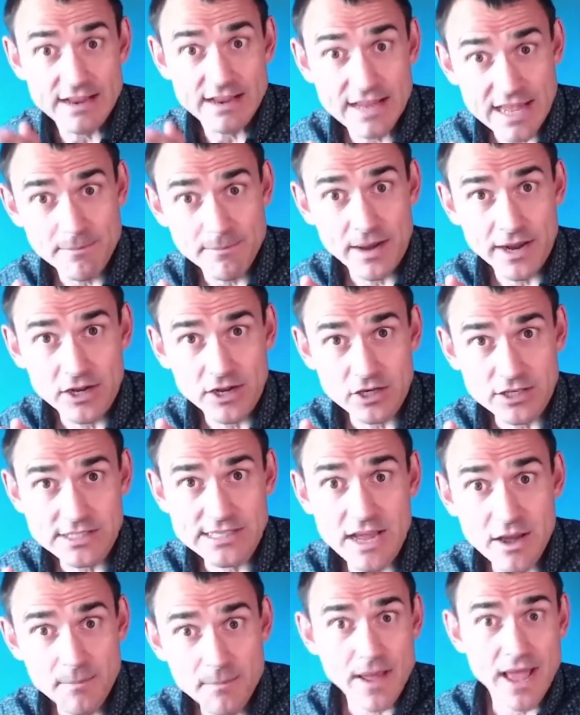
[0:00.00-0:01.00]
keep my cost
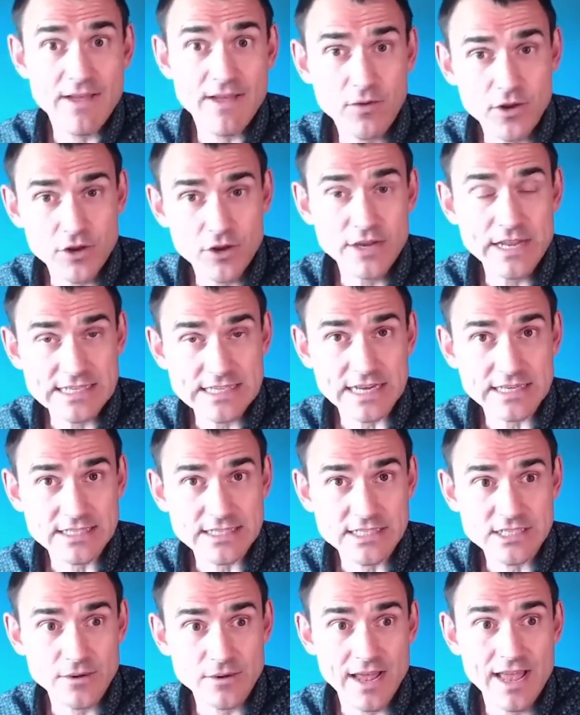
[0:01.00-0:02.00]
down, but everyone who needs
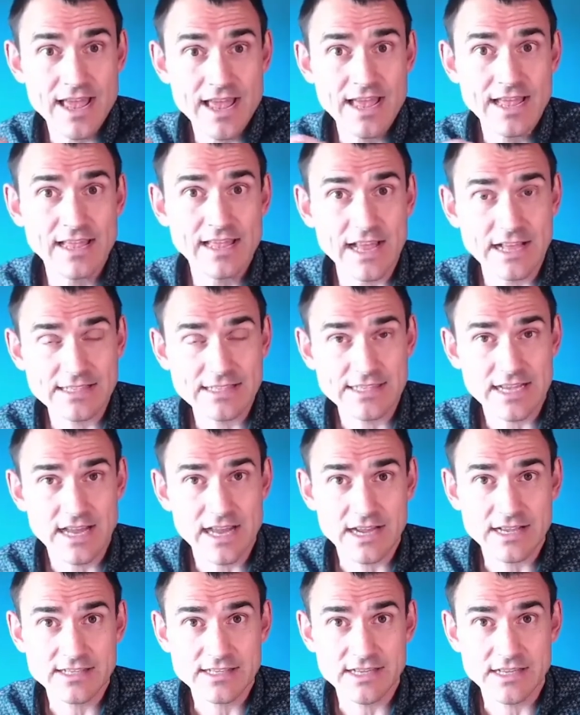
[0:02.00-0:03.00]
access to it gets
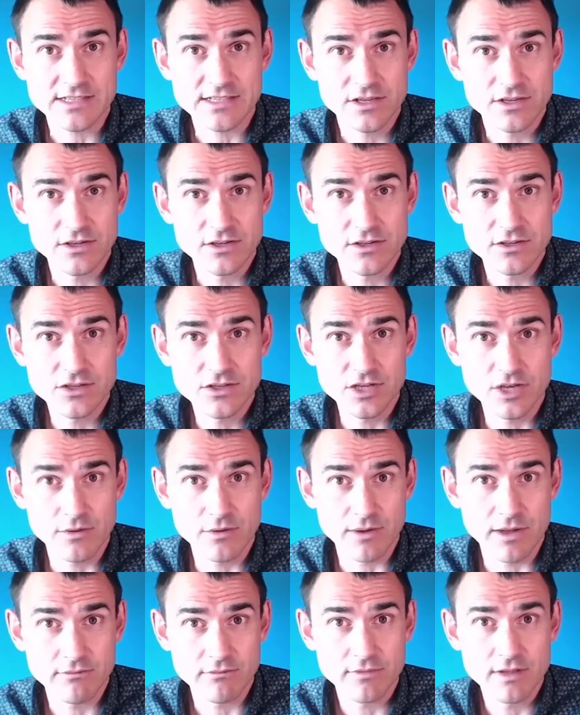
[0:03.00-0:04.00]
access
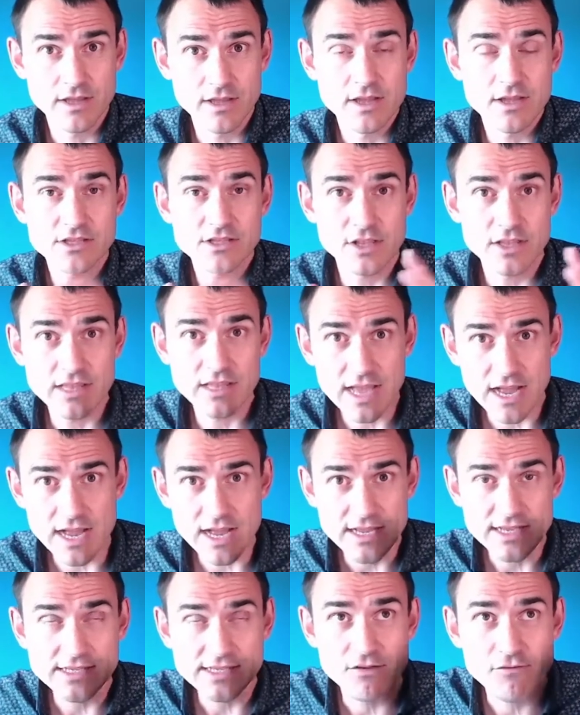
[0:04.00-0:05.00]
to it. So
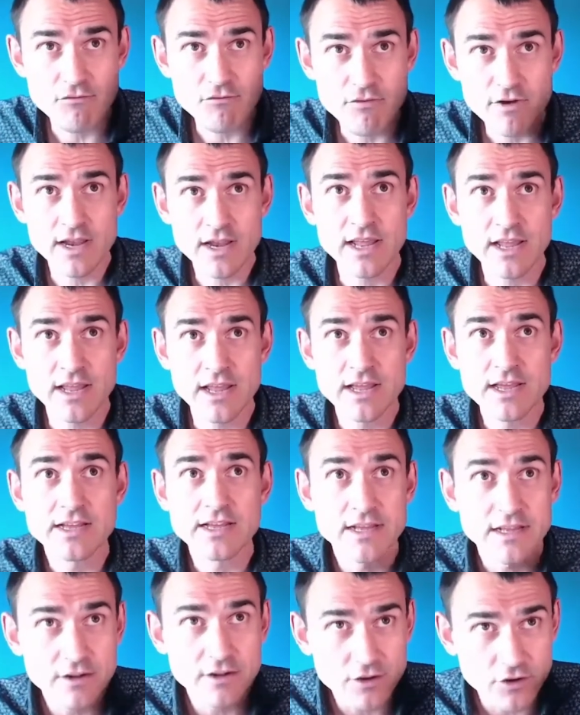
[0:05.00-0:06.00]
that is a really
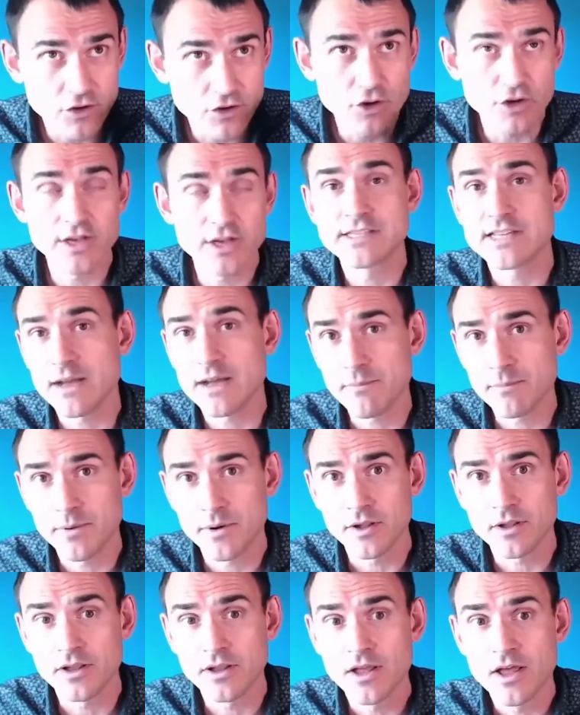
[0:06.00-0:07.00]
good
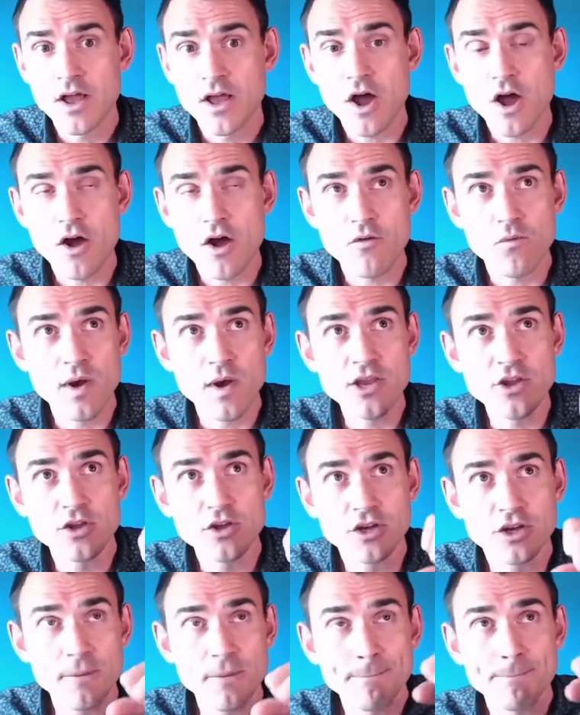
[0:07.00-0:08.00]
example of when you
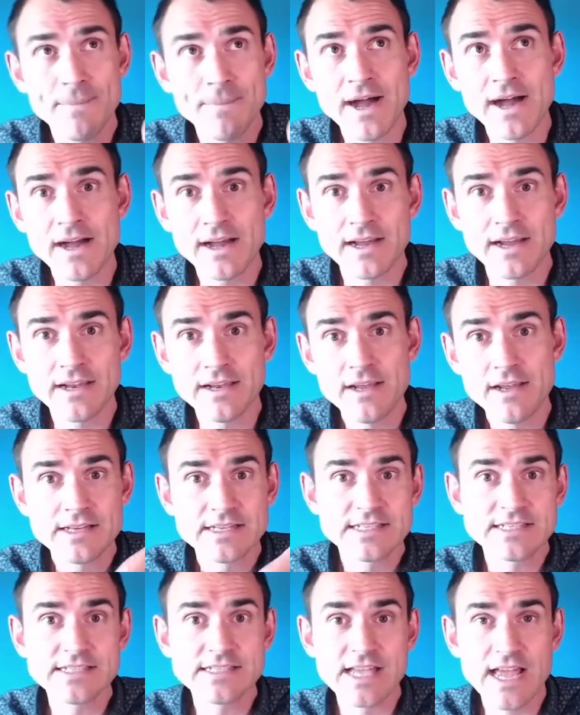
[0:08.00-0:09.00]
combine
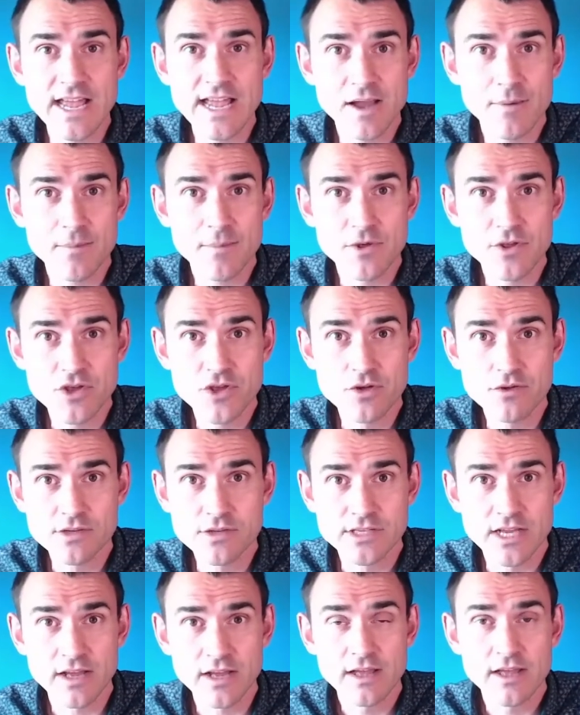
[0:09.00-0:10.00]
setting up a
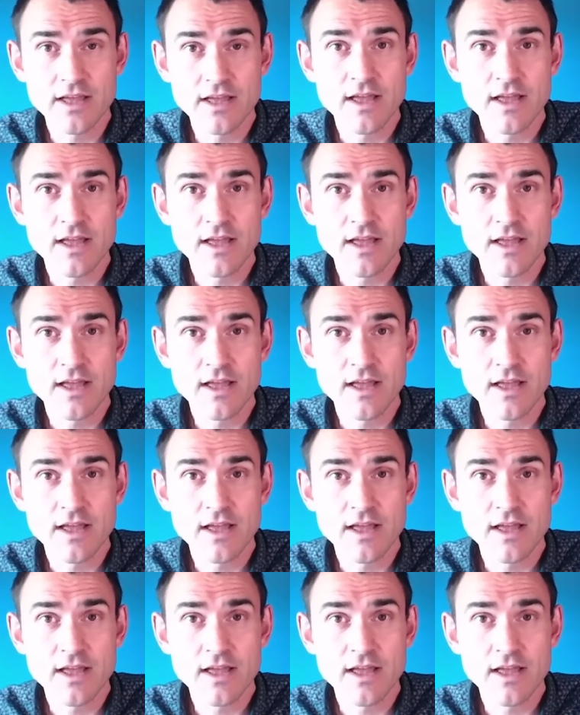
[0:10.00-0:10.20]
user,